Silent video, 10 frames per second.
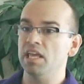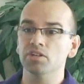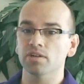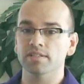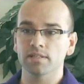
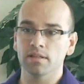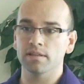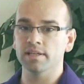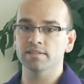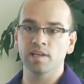interested in
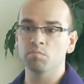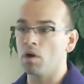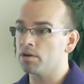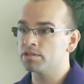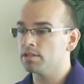things like
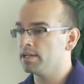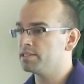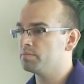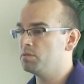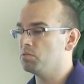
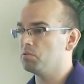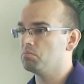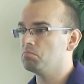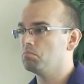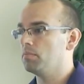marginalized people,
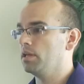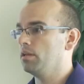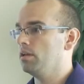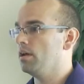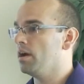
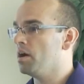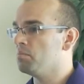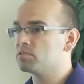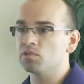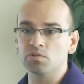
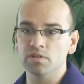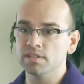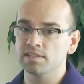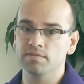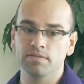social
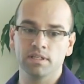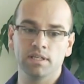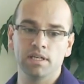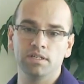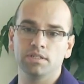
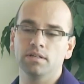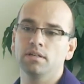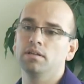disaffiliation,